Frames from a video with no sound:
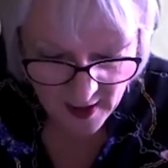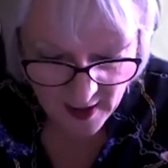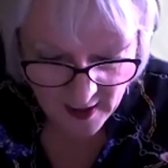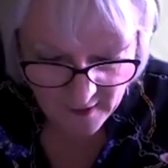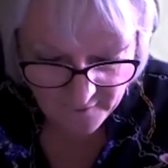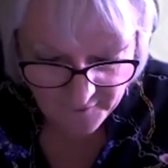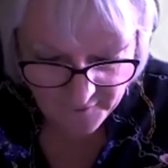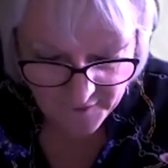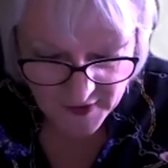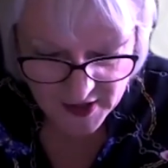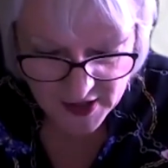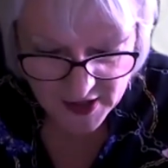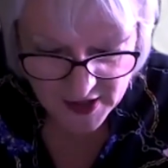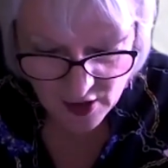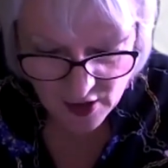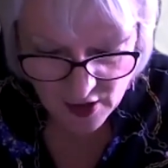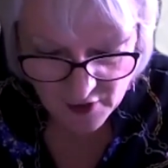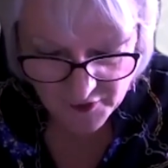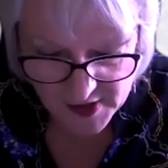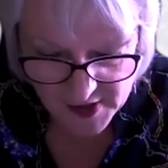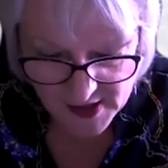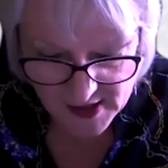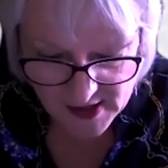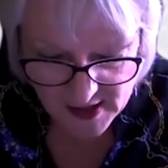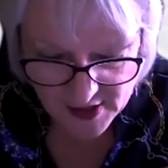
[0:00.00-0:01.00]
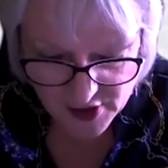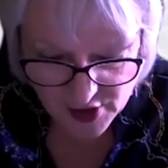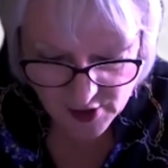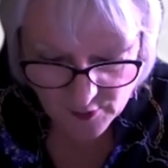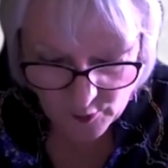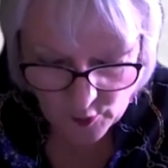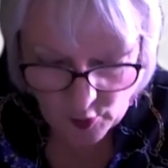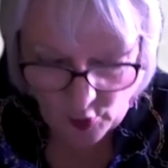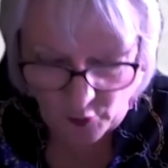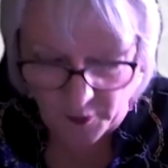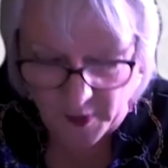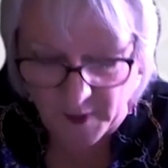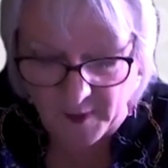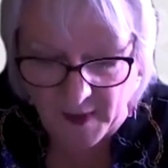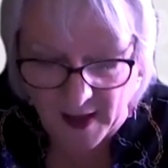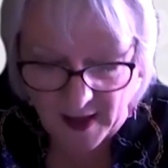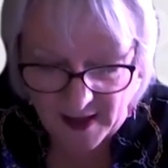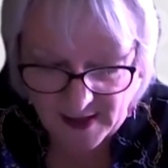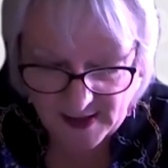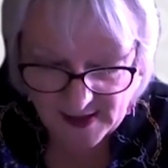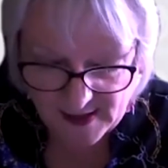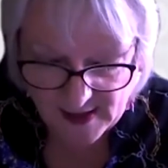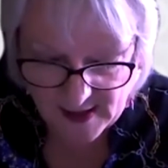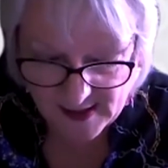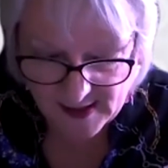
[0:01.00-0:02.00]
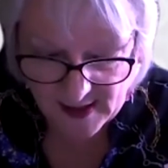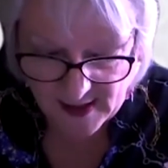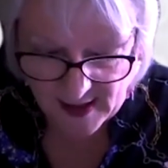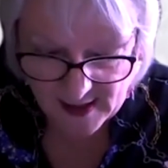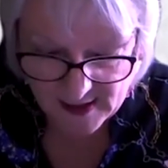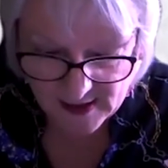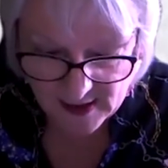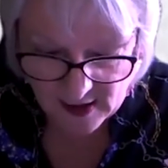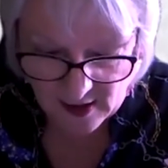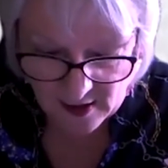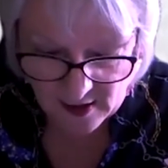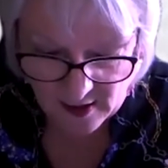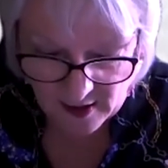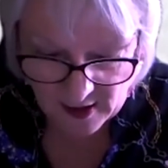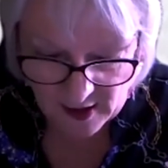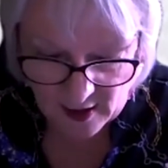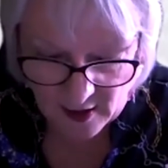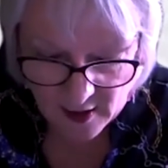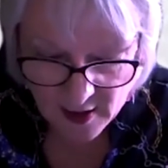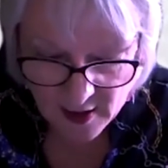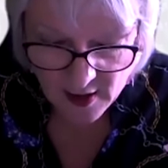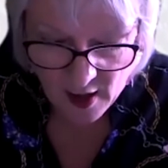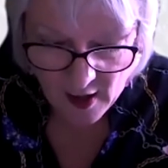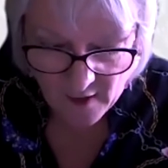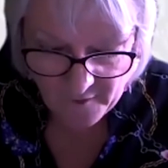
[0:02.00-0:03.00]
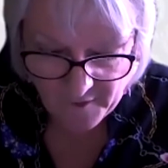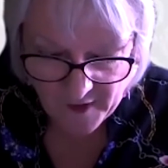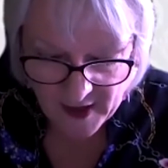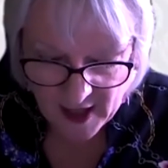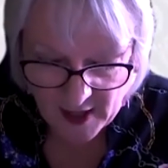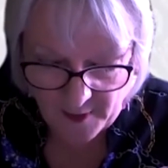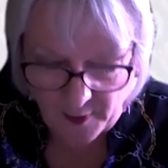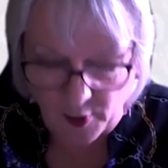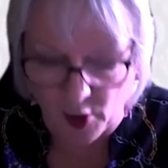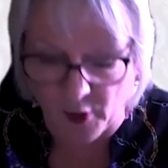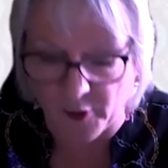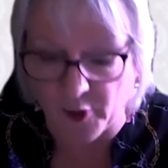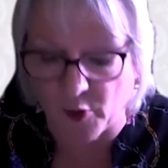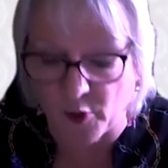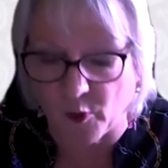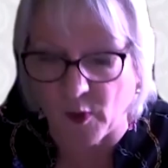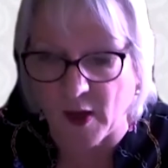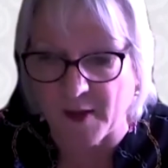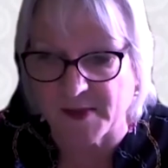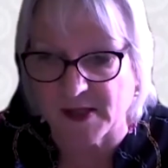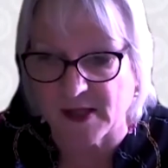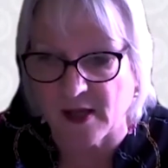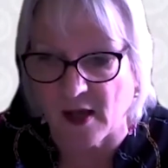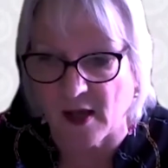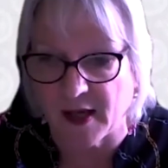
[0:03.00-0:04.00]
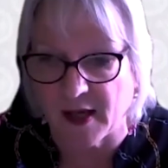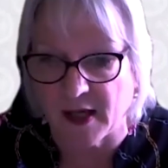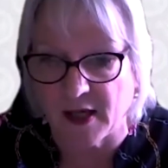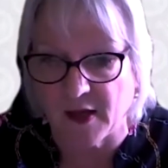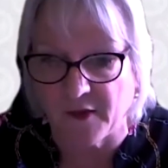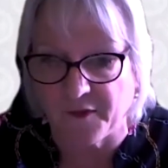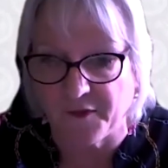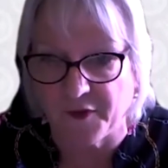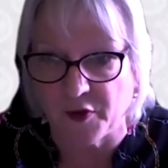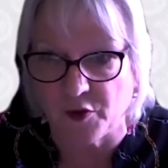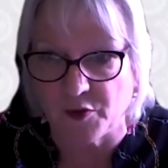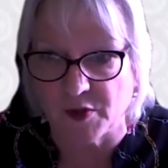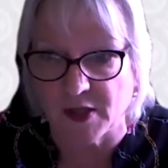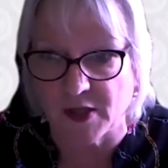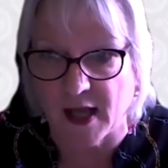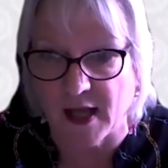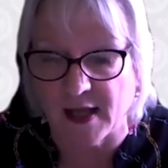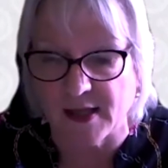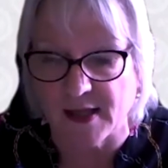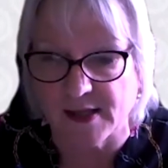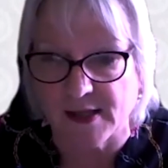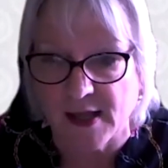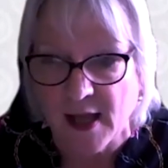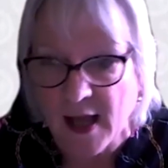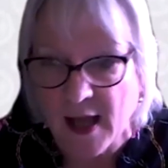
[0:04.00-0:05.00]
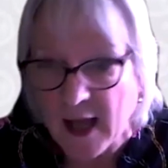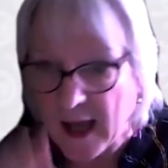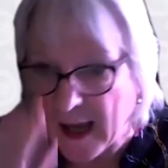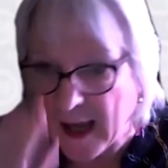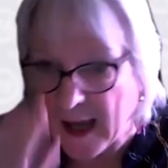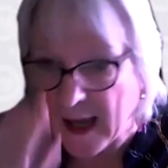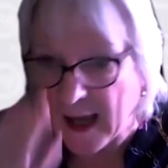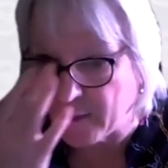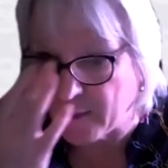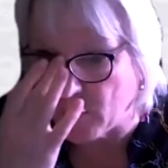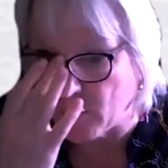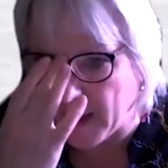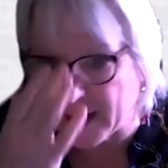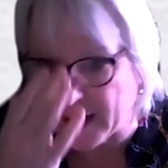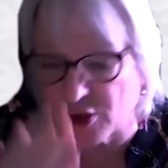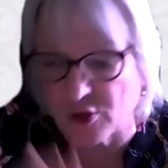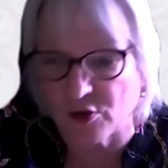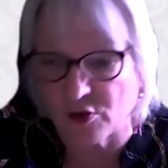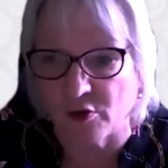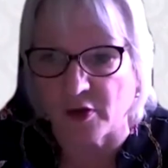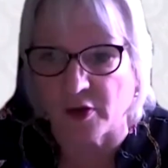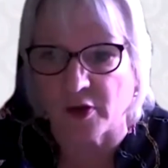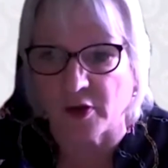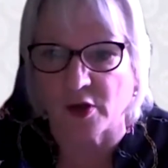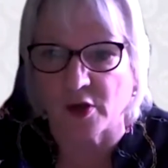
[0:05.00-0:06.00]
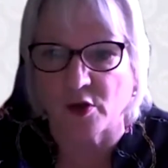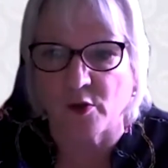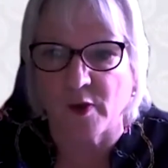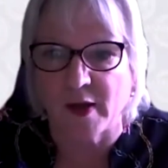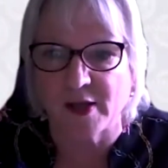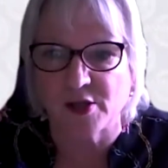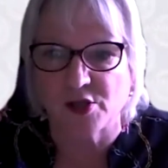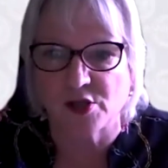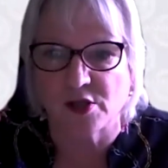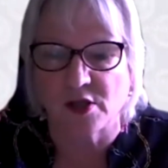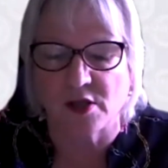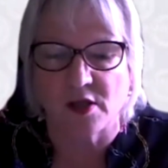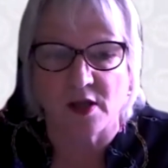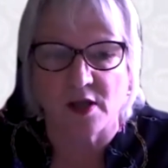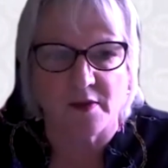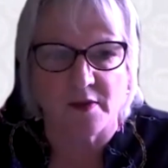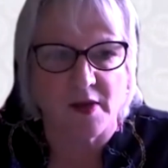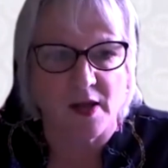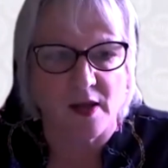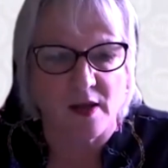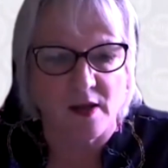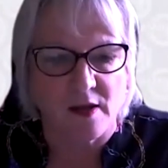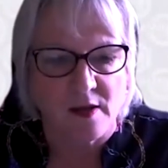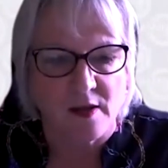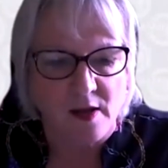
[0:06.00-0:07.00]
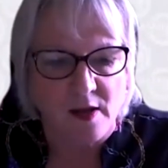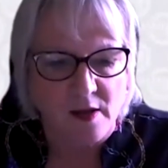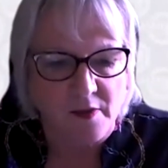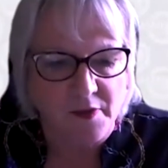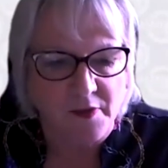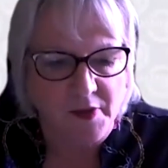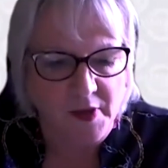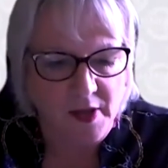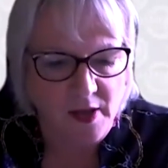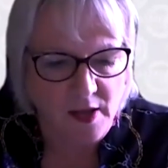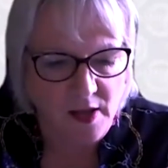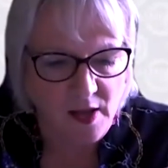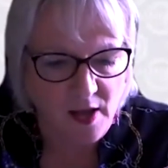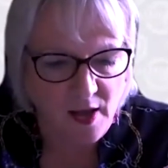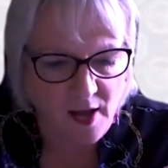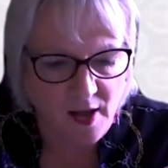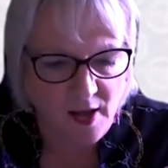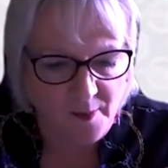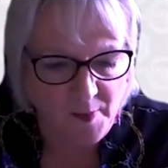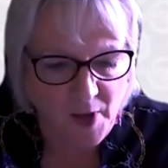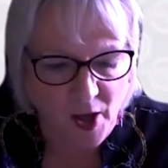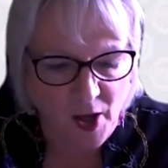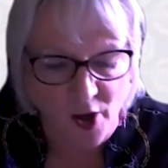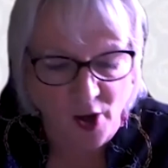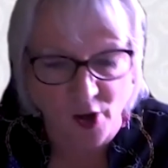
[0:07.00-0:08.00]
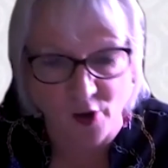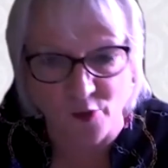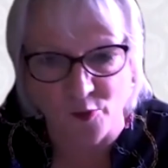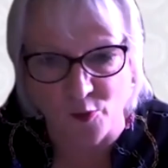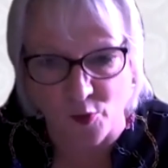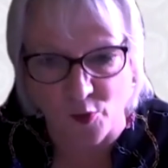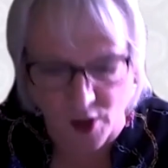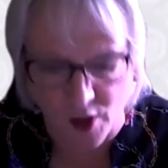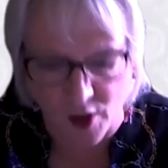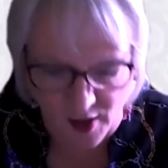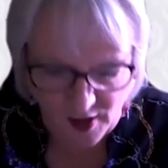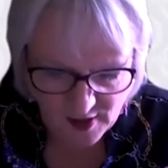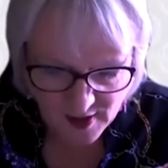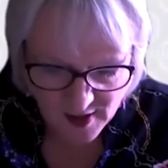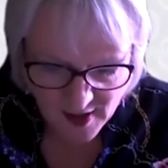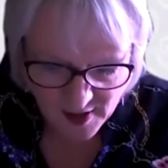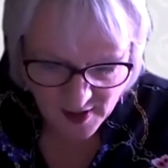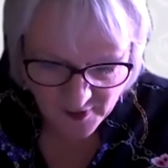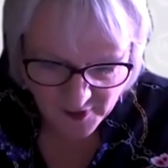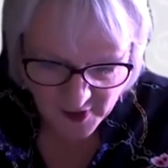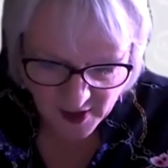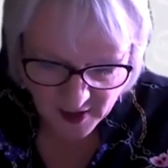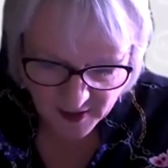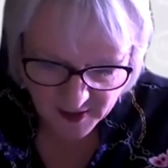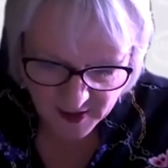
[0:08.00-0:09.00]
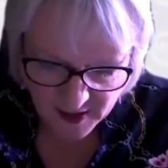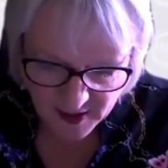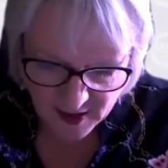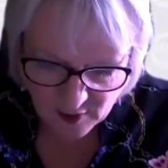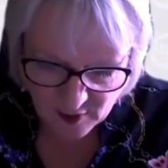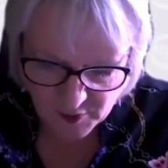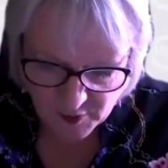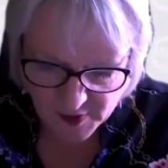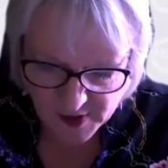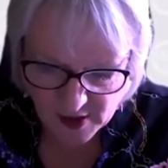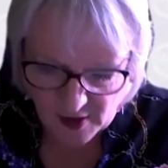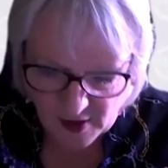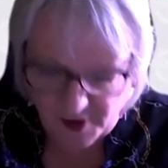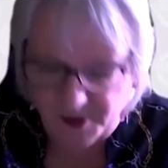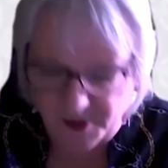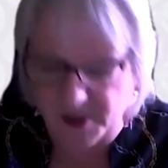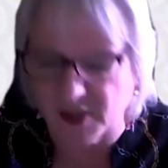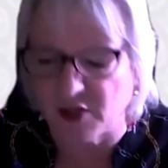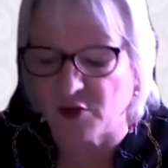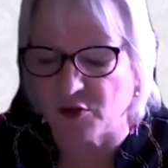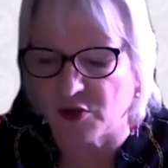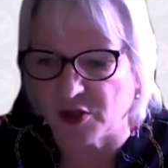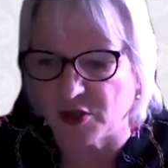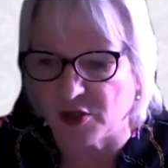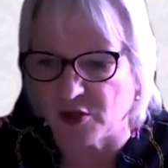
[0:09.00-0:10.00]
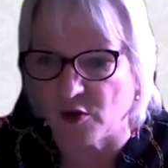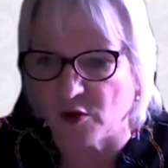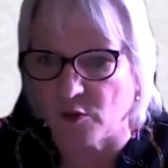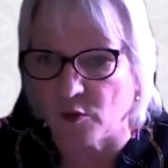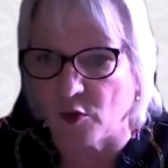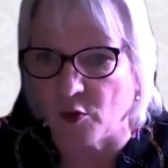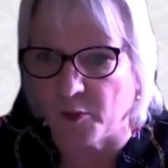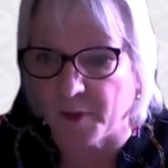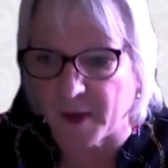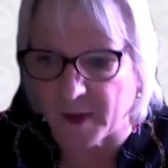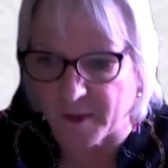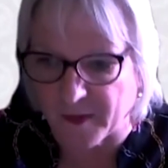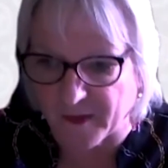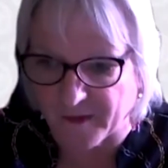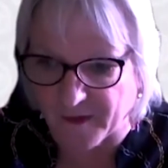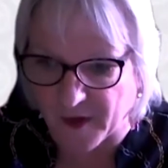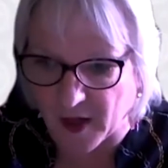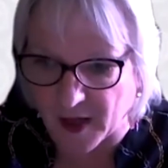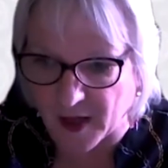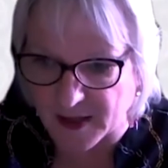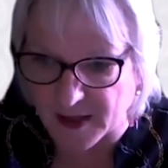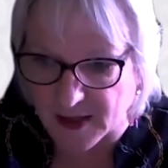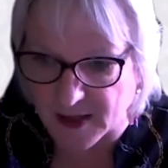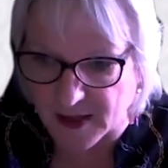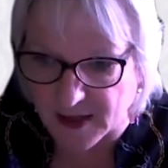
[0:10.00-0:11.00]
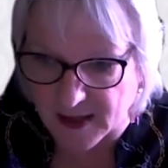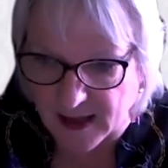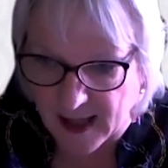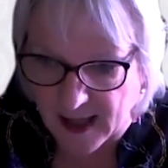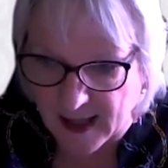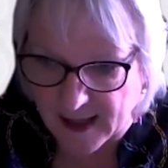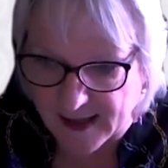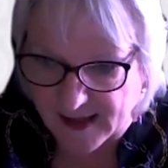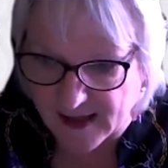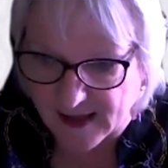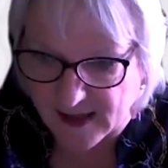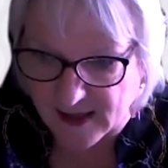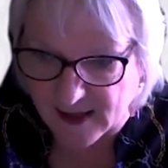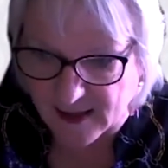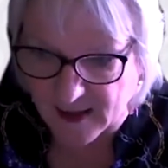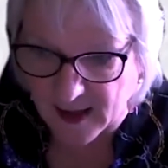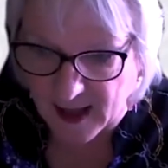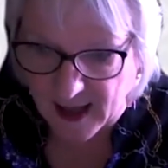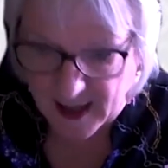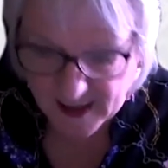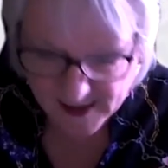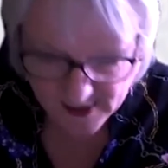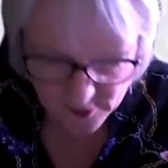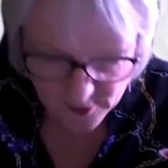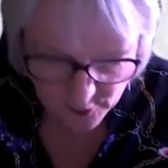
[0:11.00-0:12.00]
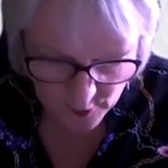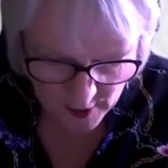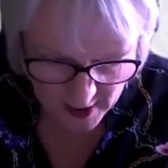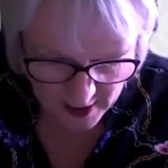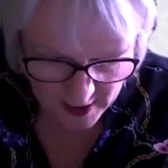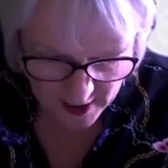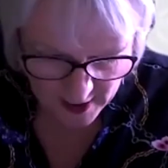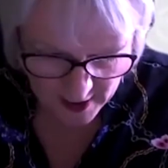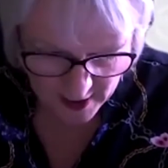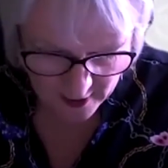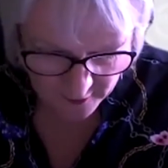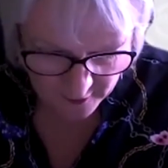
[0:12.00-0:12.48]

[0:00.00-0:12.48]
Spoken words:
A video of the session will be made, as I said earlier, available on the website in a few days, and we'll make sure that the question and the homework that Anique was asking you to do will be provided as well.